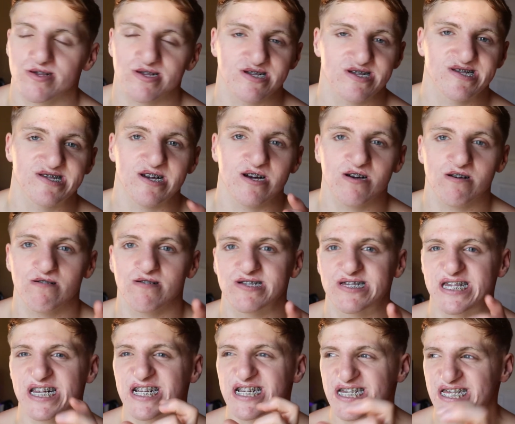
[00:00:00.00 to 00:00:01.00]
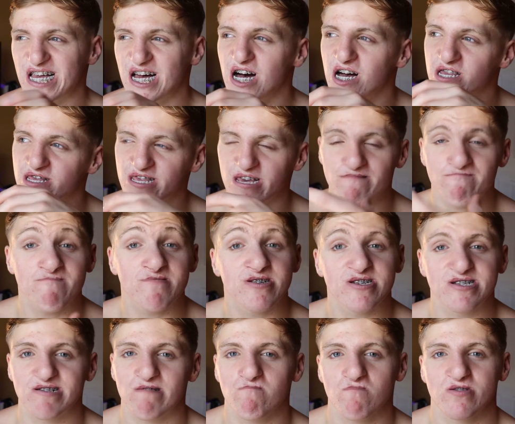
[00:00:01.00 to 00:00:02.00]
Set aside 10
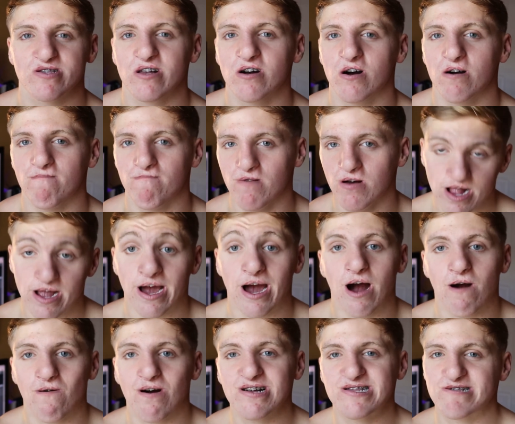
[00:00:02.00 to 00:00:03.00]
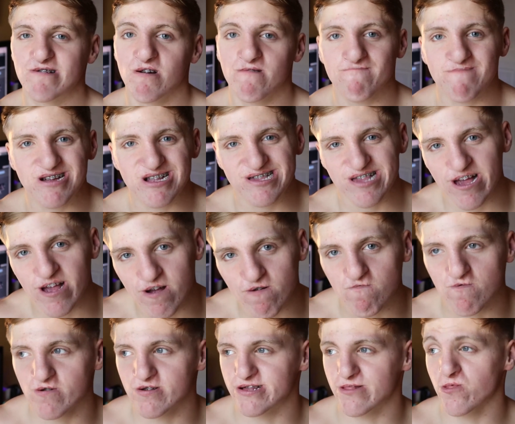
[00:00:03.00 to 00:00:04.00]
minutes of your time. And how I started meditating
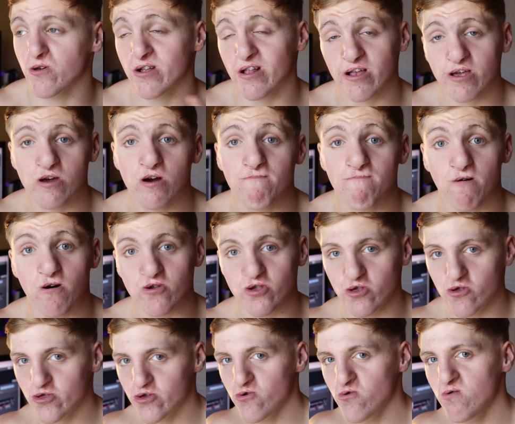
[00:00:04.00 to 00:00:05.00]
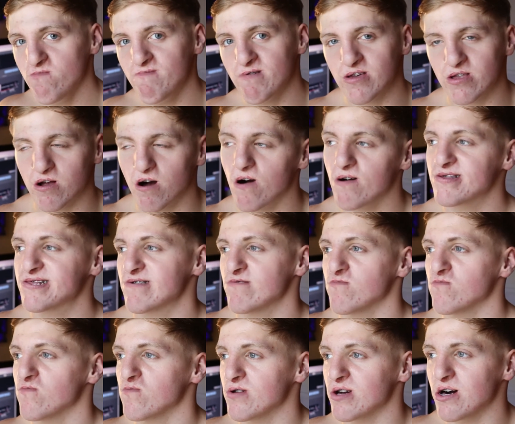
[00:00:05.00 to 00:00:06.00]
was looking it up on YouTube, and
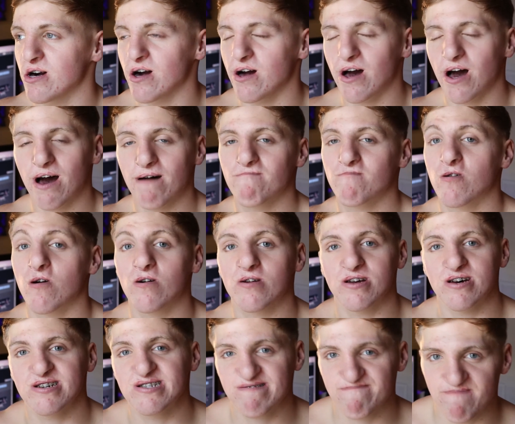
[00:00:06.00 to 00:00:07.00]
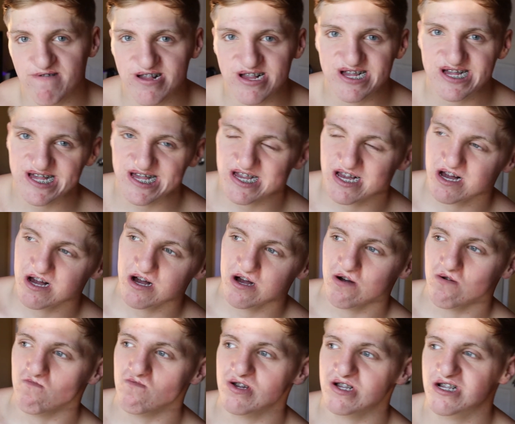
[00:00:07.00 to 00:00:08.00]
also an app called Headspace,
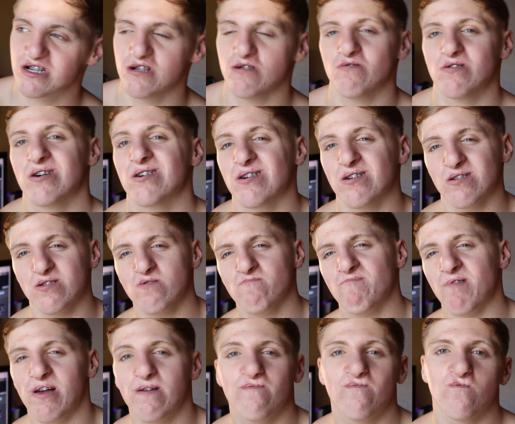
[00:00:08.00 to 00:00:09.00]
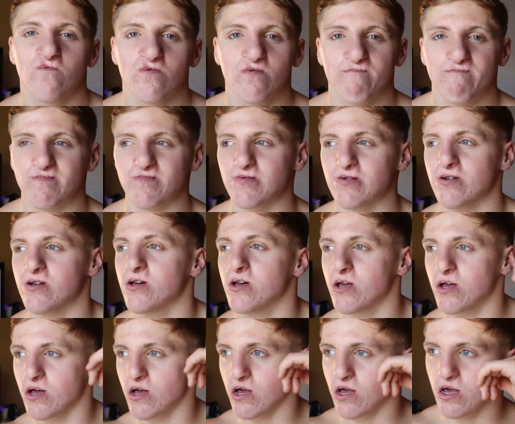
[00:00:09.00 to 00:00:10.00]
which you pay for it, but
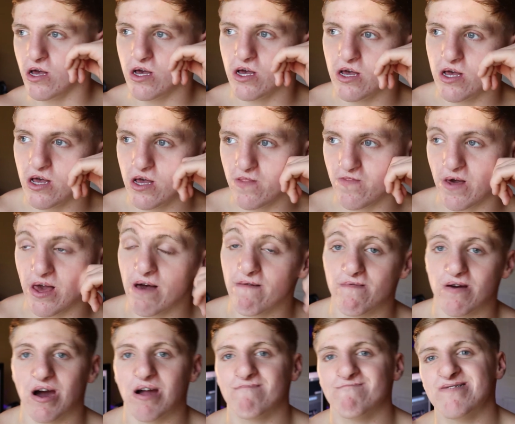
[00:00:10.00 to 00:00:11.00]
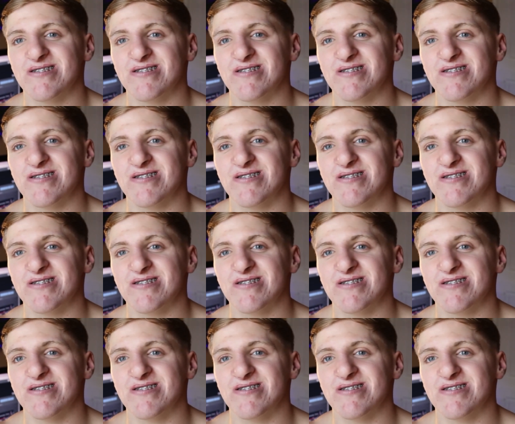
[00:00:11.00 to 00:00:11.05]
they have guided